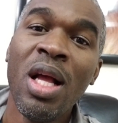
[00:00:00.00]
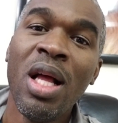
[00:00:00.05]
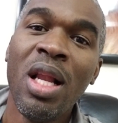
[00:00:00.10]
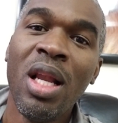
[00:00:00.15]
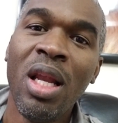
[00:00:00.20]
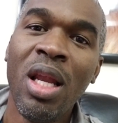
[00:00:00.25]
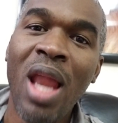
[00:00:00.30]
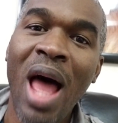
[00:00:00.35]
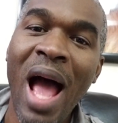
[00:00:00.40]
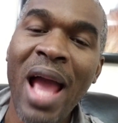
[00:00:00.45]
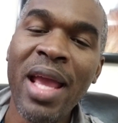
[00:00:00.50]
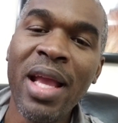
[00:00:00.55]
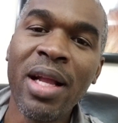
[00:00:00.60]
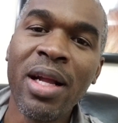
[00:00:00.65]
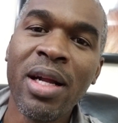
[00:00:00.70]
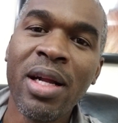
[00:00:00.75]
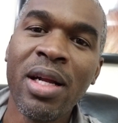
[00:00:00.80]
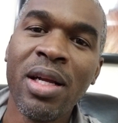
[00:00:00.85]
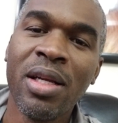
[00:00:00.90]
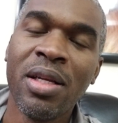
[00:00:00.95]

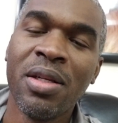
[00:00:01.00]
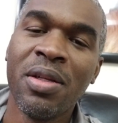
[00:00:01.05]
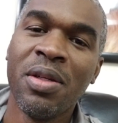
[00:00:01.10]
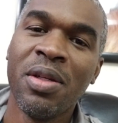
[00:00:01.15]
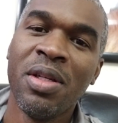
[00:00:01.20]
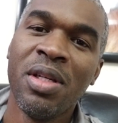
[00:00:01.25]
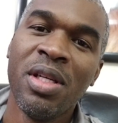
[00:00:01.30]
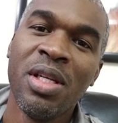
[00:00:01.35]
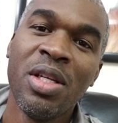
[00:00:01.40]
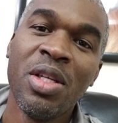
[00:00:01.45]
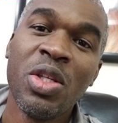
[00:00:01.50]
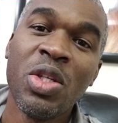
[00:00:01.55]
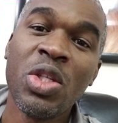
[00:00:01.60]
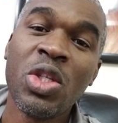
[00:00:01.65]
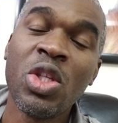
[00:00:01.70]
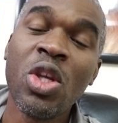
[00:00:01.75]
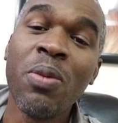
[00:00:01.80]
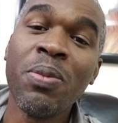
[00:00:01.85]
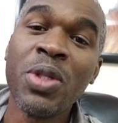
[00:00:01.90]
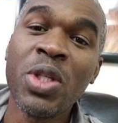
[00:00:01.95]
like,
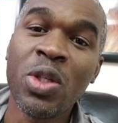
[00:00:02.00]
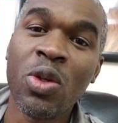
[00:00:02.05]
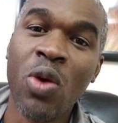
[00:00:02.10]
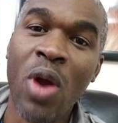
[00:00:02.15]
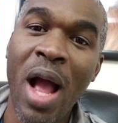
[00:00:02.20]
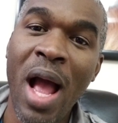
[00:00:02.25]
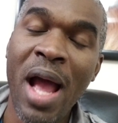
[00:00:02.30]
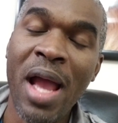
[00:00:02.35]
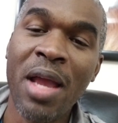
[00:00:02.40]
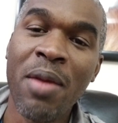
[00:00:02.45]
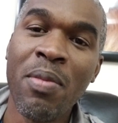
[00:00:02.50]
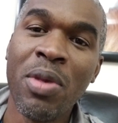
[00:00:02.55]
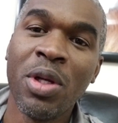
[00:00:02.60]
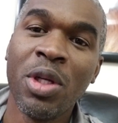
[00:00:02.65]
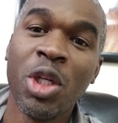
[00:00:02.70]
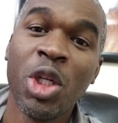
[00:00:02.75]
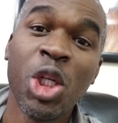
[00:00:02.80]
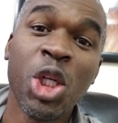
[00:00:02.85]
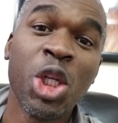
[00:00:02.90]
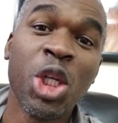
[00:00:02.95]
subscribe,
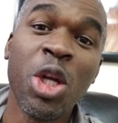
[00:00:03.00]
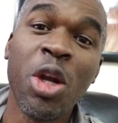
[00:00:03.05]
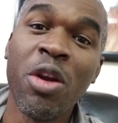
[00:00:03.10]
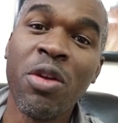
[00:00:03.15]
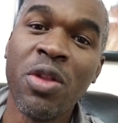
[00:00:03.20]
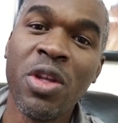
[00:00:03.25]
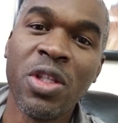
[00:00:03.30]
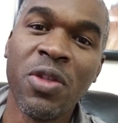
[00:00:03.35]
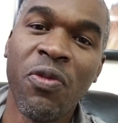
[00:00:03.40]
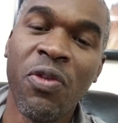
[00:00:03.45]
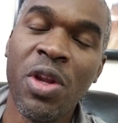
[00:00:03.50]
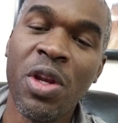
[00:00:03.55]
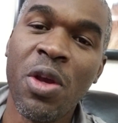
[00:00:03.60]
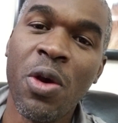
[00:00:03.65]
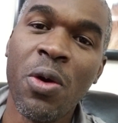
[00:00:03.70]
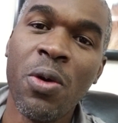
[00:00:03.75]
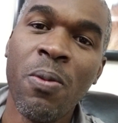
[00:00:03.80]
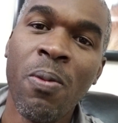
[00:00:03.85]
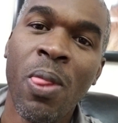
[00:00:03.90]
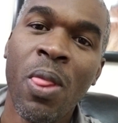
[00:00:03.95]
share this
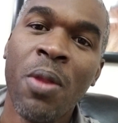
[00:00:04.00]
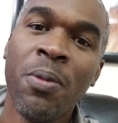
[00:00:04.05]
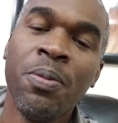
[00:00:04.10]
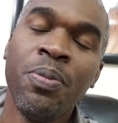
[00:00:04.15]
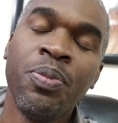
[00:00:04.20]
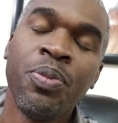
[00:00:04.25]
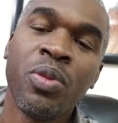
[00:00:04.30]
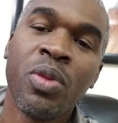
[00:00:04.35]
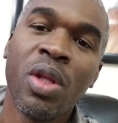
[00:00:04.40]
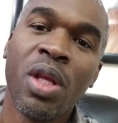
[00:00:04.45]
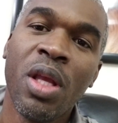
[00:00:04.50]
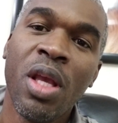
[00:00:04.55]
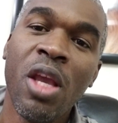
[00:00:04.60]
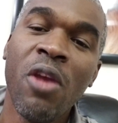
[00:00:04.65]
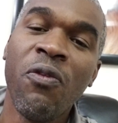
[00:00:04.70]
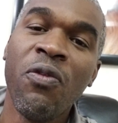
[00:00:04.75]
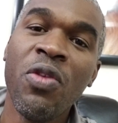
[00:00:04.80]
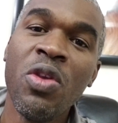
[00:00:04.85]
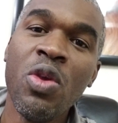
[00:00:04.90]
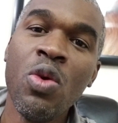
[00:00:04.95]
video.
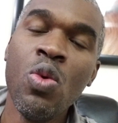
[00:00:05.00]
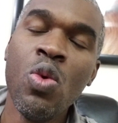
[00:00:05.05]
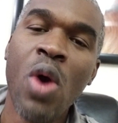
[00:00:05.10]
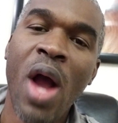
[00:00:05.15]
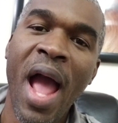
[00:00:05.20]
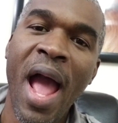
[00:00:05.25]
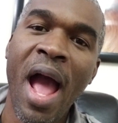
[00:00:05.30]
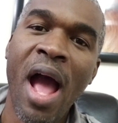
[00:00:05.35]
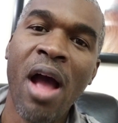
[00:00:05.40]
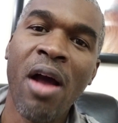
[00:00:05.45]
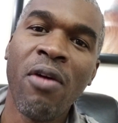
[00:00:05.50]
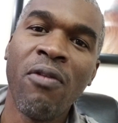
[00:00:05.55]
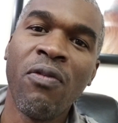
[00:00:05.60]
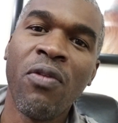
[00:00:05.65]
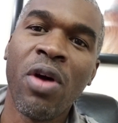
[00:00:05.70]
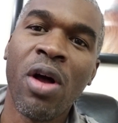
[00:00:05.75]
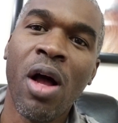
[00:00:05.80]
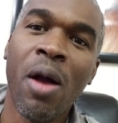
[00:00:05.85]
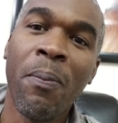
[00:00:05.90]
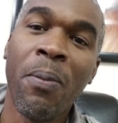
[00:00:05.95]
If you
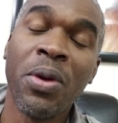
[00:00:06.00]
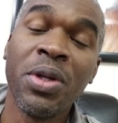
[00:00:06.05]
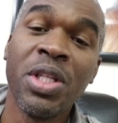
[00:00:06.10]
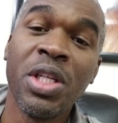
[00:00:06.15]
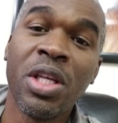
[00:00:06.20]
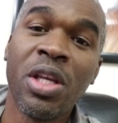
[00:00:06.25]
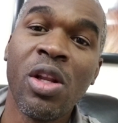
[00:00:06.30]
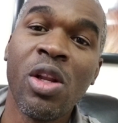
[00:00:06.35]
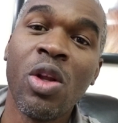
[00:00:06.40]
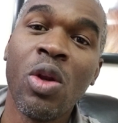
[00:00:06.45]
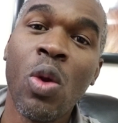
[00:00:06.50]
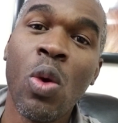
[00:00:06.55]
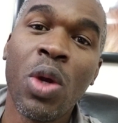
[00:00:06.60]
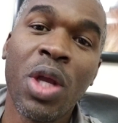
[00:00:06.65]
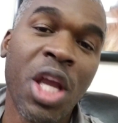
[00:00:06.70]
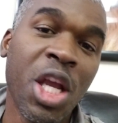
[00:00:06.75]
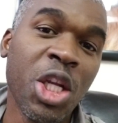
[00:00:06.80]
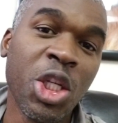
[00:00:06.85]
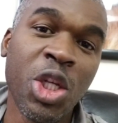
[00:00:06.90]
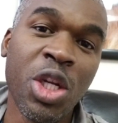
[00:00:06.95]
have a particular
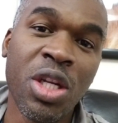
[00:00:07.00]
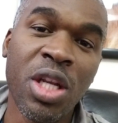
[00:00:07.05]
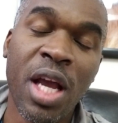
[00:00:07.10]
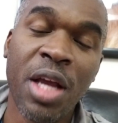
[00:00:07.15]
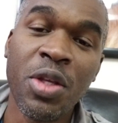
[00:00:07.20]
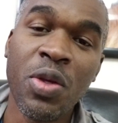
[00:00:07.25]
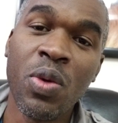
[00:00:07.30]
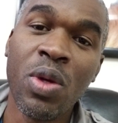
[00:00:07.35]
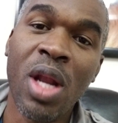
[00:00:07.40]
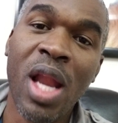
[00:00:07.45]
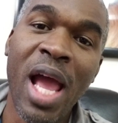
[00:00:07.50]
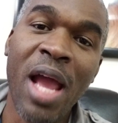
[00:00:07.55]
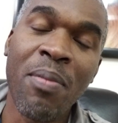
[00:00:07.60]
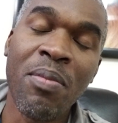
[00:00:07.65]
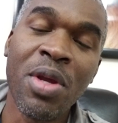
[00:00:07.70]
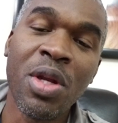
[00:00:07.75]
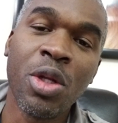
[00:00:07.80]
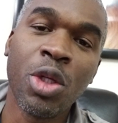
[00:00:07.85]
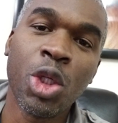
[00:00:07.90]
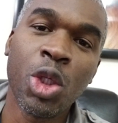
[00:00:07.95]
location that you'd like
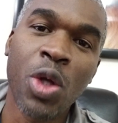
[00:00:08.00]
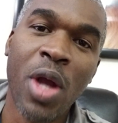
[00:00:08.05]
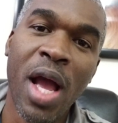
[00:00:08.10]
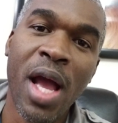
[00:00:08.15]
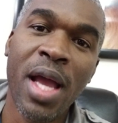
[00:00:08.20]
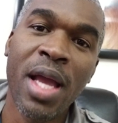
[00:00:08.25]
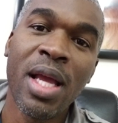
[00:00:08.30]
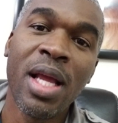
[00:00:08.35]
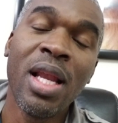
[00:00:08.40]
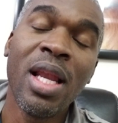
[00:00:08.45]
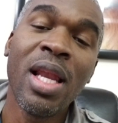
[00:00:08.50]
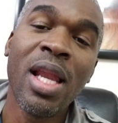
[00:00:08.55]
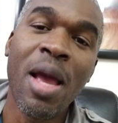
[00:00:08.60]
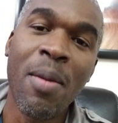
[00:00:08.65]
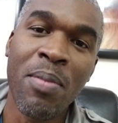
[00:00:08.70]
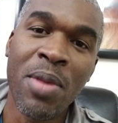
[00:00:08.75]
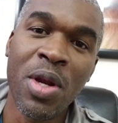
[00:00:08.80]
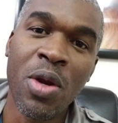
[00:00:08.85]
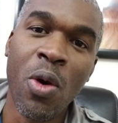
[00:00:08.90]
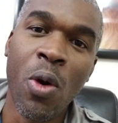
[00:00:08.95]
me to try,
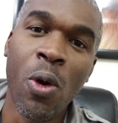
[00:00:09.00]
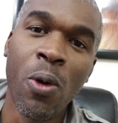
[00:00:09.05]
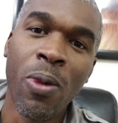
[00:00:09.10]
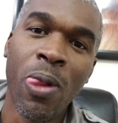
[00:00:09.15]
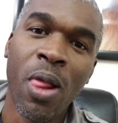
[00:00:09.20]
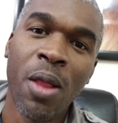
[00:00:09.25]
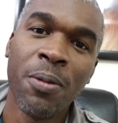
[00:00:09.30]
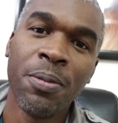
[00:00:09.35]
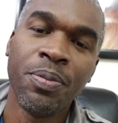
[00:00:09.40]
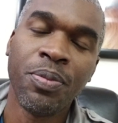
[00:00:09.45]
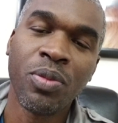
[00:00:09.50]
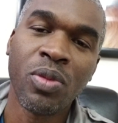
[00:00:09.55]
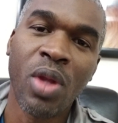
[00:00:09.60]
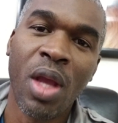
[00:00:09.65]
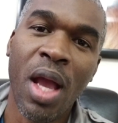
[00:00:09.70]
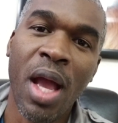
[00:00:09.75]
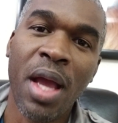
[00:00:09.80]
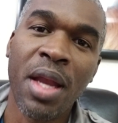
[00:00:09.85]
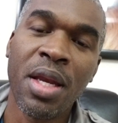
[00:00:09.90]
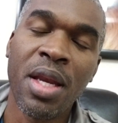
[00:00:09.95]
let me know
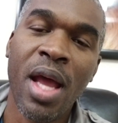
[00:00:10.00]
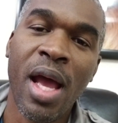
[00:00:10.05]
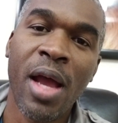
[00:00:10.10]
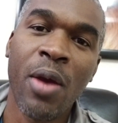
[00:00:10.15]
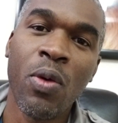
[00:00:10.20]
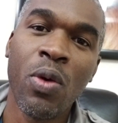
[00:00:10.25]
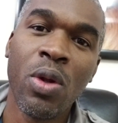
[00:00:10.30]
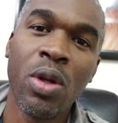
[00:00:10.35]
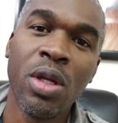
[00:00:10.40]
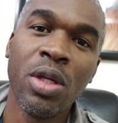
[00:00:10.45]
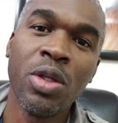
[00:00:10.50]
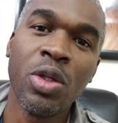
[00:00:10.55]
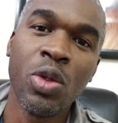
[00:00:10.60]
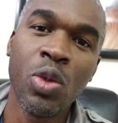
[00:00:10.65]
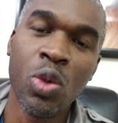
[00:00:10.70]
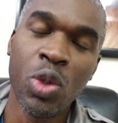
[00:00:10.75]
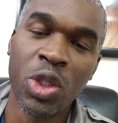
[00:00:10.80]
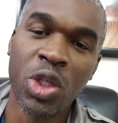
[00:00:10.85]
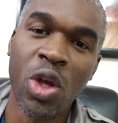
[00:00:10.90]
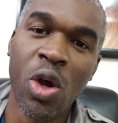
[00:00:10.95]
and I will
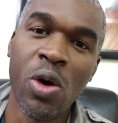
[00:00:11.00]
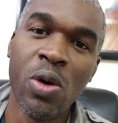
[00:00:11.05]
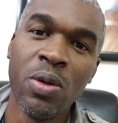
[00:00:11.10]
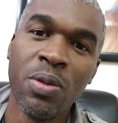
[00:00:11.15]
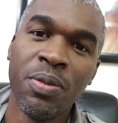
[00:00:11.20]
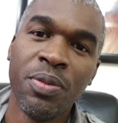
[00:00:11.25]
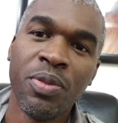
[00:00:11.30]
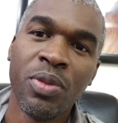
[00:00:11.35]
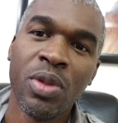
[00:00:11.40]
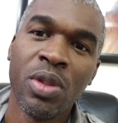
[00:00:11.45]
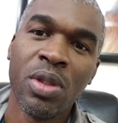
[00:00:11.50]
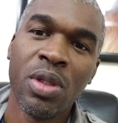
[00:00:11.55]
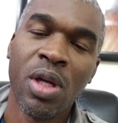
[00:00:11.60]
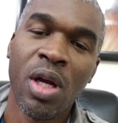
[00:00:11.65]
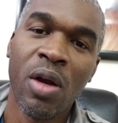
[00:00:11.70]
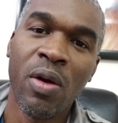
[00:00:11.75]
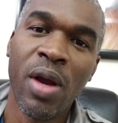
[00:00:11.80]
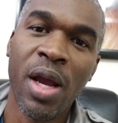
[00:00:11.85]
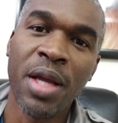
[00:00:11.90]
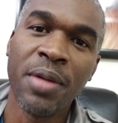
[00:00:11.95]
do so.
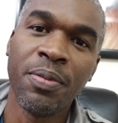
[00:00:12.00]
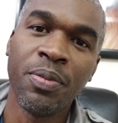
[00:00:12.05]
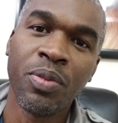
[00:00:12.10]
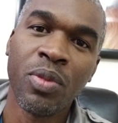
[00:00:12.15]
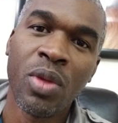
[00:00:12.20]
All right.